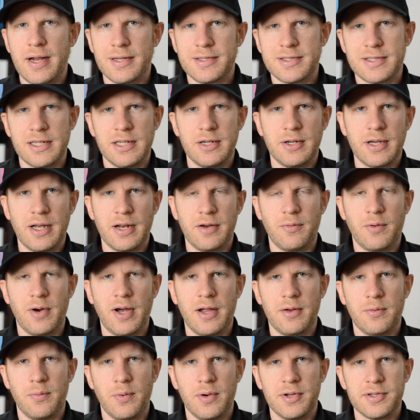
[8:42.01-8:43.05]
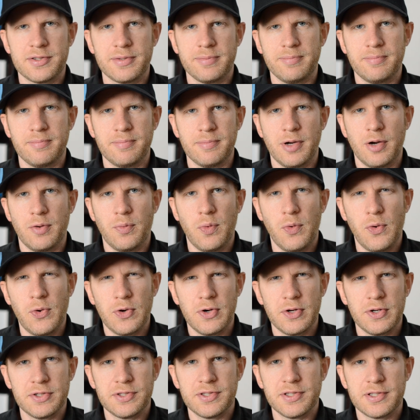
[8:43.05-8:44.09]
I see kind of why it won some
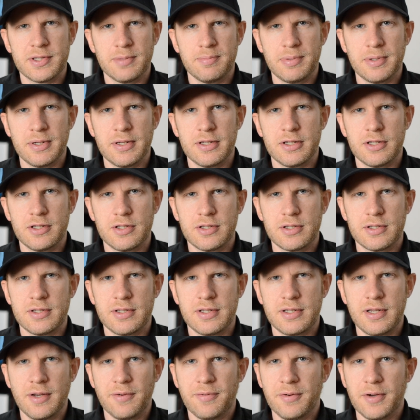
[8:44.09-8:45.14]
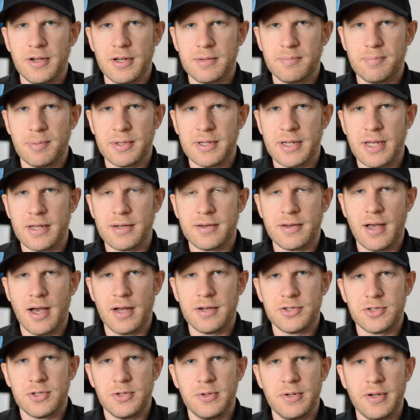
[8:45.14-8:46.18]
awards. It's a bit different, but yet
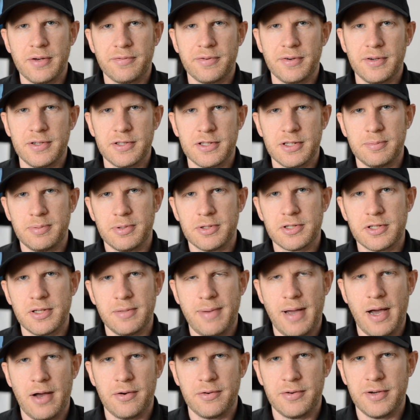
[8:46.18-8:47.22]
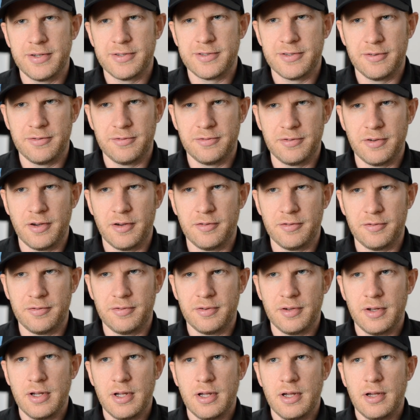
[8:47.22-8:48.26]
not too different to push the boundaries of, of
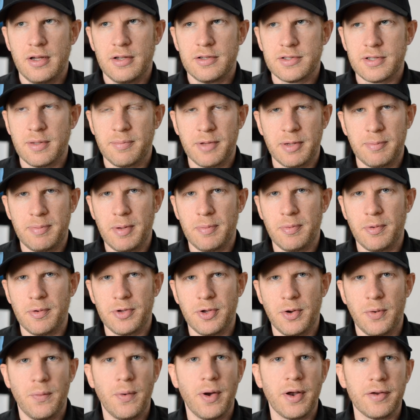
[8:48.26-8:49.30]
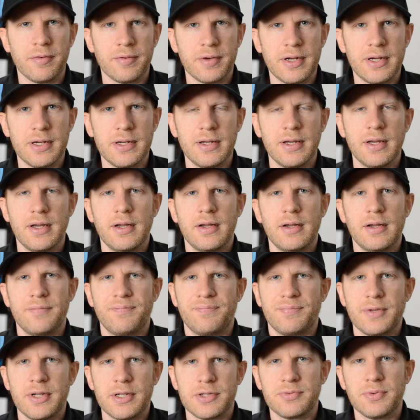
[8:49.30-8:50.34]
something people don't want to read.
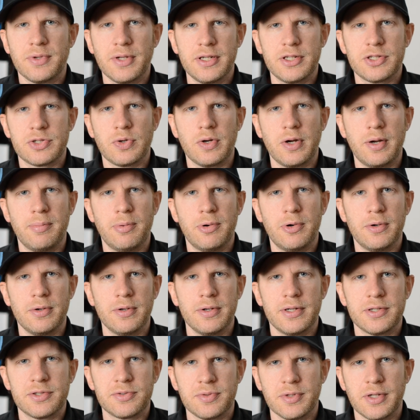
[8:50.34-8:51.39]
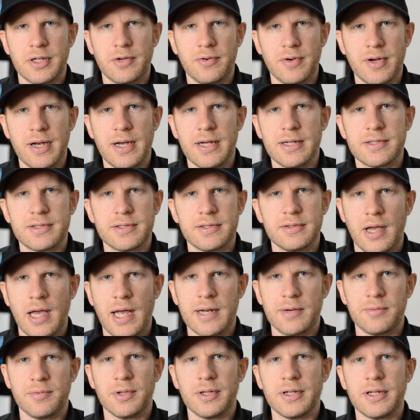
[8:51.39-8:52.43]
It's really enjoyable, it's really great, and
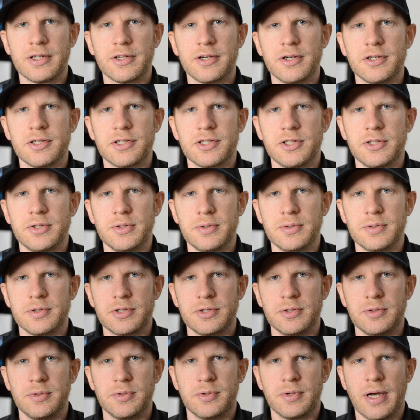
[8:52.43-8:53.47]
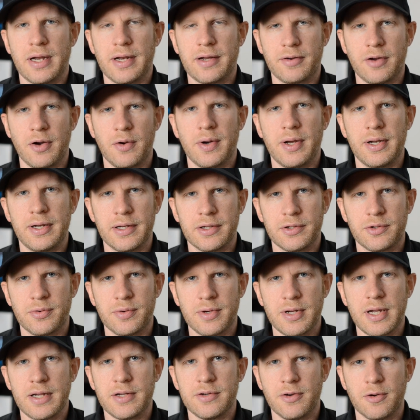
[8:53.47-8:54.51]
it really encourages you to kind of go in and
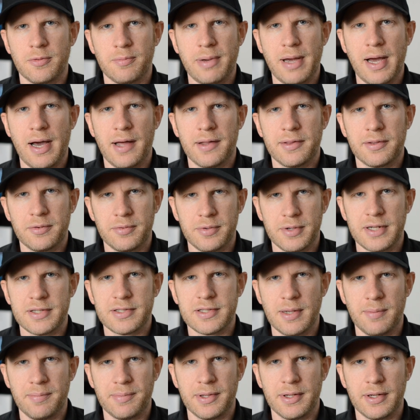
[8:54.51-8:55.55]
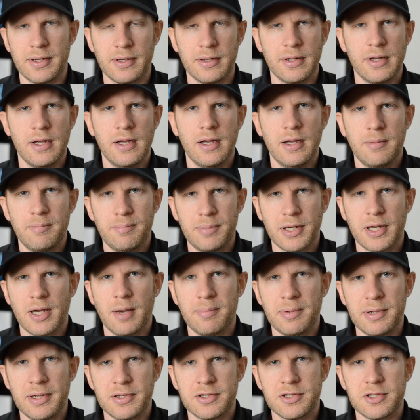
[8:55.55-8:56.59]
create your own path, create something, pick
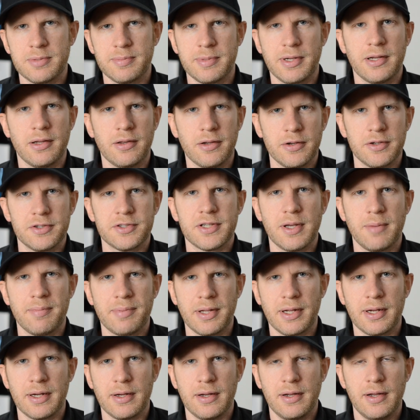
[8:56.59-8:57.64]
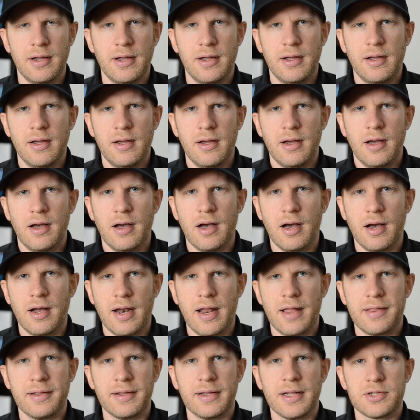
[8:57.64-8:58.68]
up an instrument, learn something. Uh, and
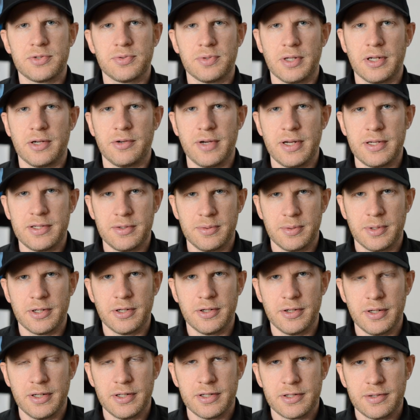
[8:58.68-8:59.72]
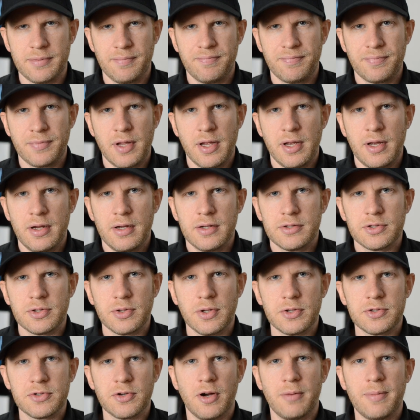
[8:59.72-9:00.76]
I think that's really great to encourage. So,
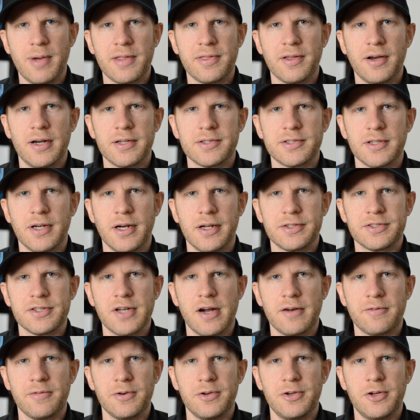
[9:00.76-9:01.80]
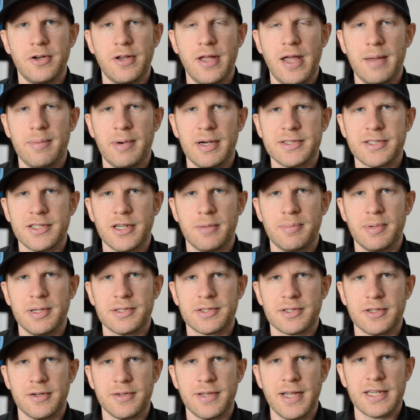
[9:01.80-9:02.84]
those are all my thoughts on Song for a New Day by Sarah
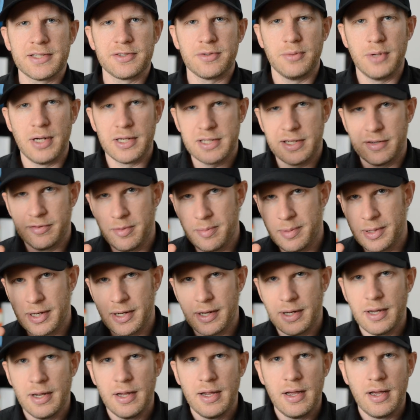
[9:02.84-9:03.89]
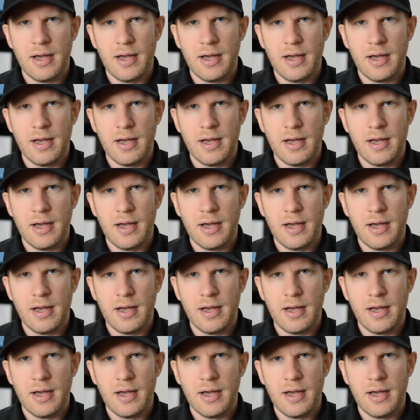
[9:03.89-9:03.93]
Pinsker. Thanks for watching, everybody.